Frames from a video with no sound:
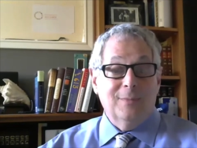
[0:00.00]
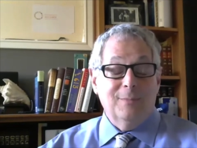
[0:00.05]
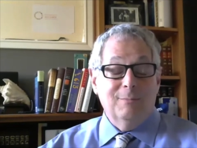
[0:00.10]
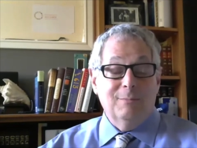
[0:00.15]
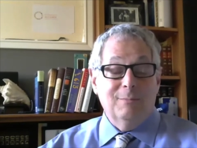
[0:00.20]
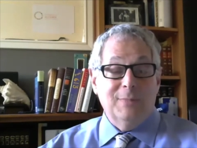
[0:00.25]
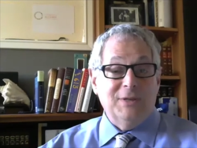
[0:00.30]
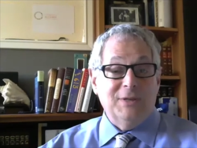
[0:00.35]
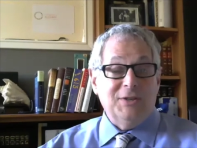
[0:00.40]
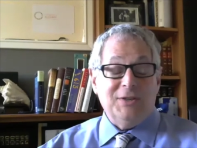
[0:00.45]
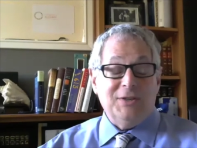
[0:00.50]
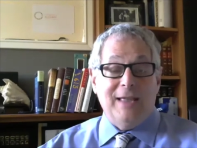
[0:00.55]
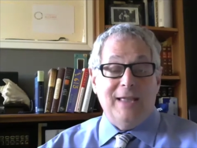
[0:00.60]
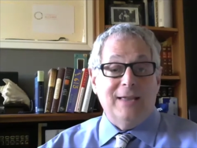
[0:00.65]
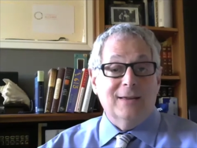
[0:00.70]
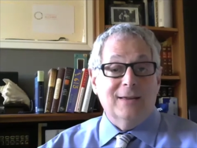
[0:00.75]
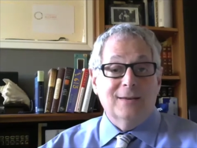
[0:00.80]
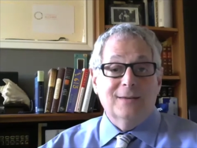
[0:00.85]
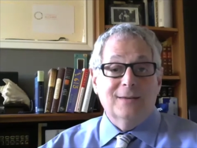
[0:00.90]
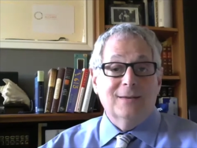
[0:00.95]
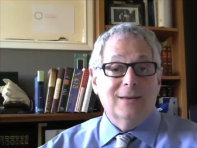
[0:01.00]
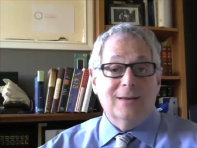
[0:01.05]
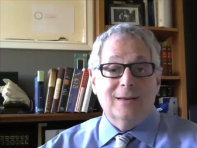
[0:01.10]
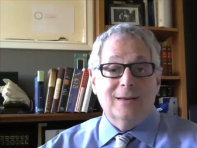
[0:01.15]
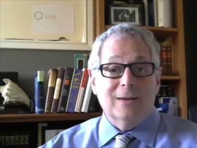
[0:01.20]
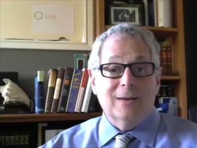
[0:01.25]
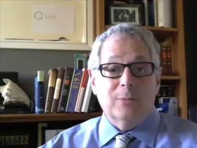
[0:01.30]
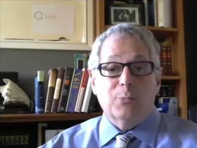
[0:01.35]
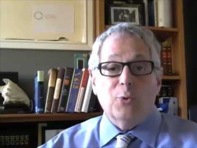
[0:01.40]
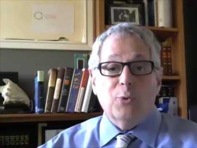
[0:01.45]
mistaken
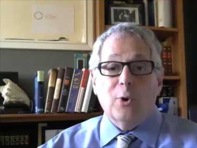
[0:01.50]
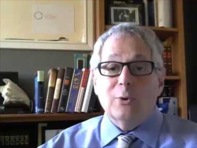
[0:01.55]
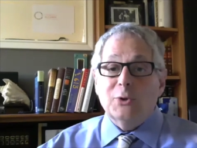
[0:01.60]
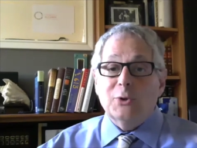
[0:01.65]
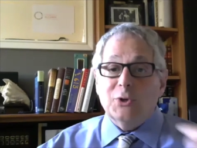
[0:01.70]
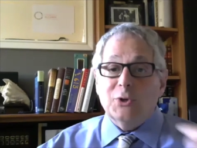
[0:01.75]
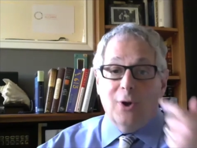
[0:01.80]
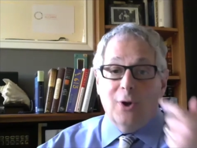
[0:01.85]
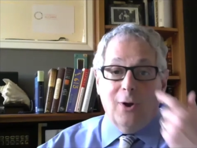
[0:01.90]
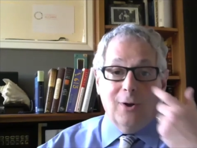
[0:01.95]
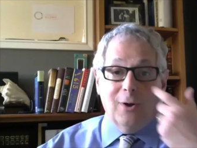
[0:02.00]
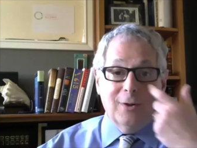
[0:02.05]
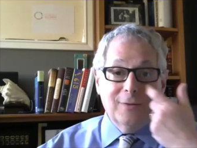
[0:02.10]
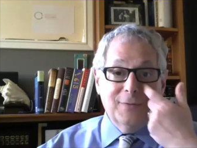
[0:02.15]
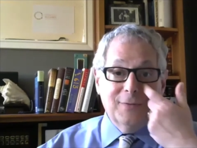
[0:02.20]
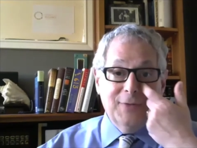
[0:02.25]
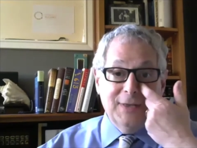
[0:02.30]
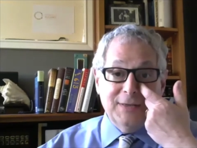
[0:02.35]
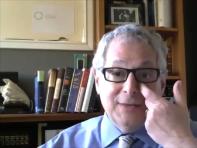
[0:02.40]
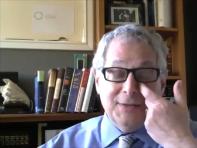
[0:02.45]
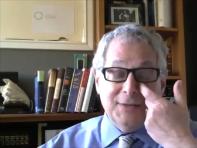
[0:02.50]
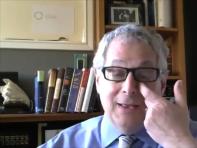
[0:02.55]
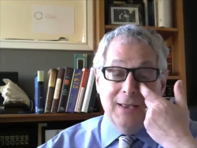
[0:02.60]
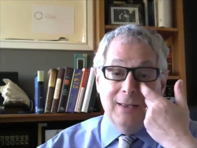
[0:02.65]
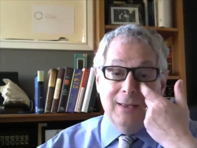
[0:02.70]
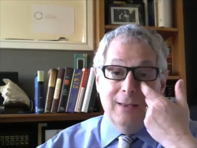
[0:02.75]
approach to all of this.